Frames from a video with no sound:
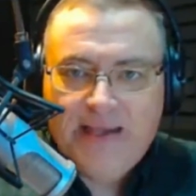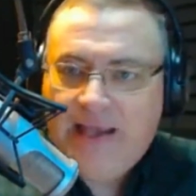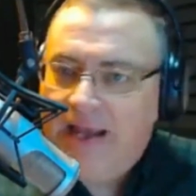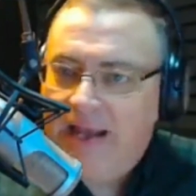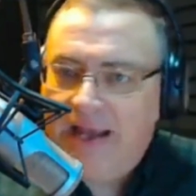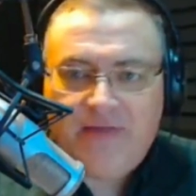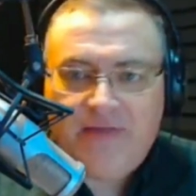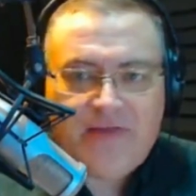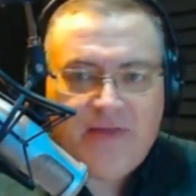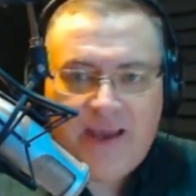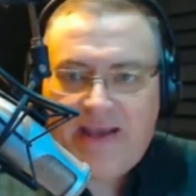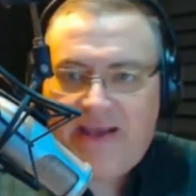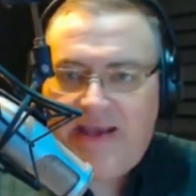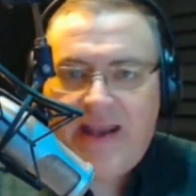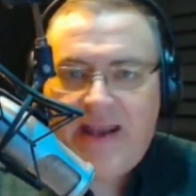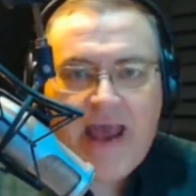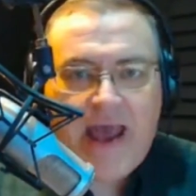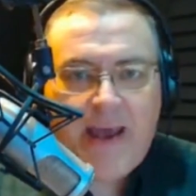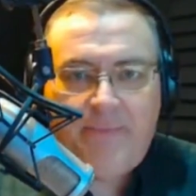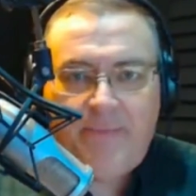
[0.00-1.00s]
Anything
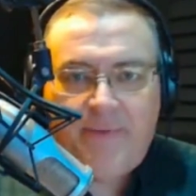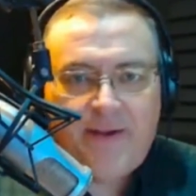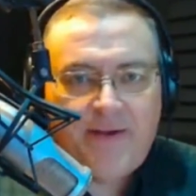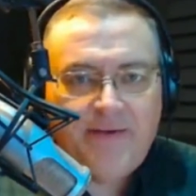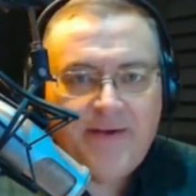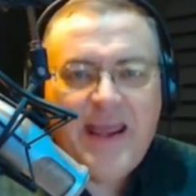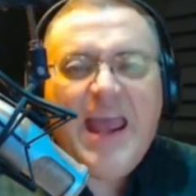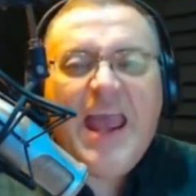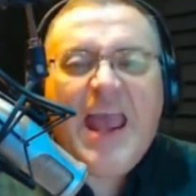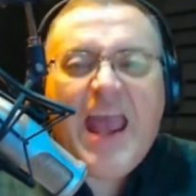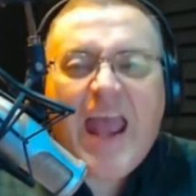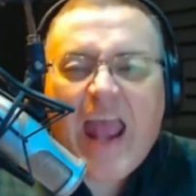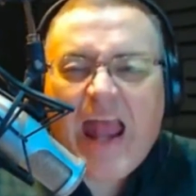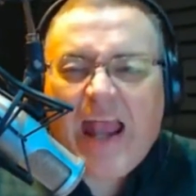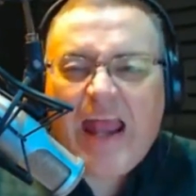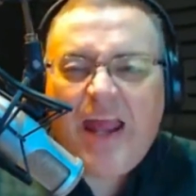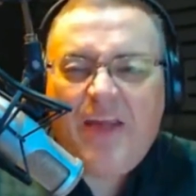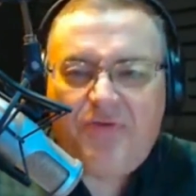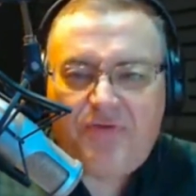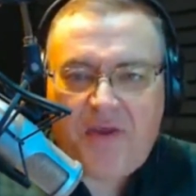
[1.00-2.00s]
can happen.
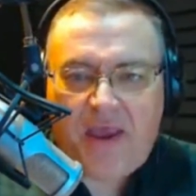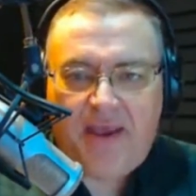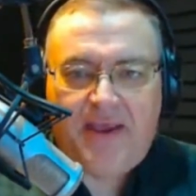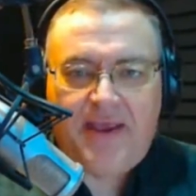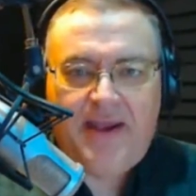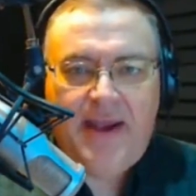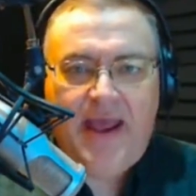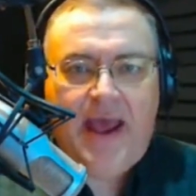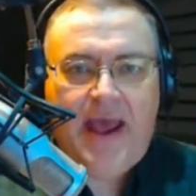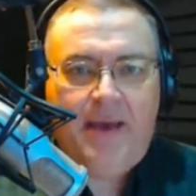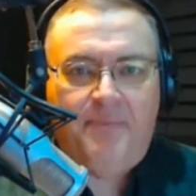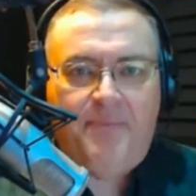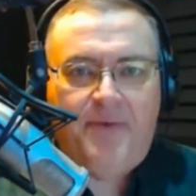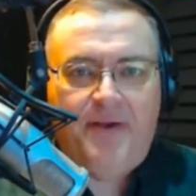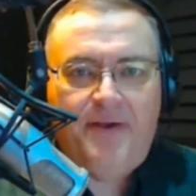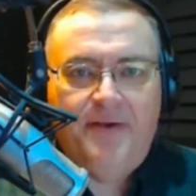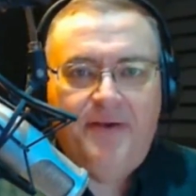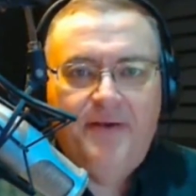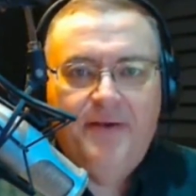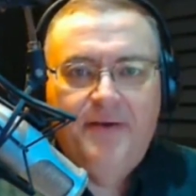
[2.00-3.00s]
Anything can
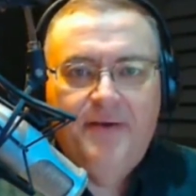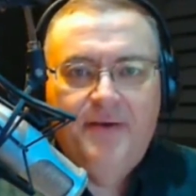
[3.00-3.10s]
happen.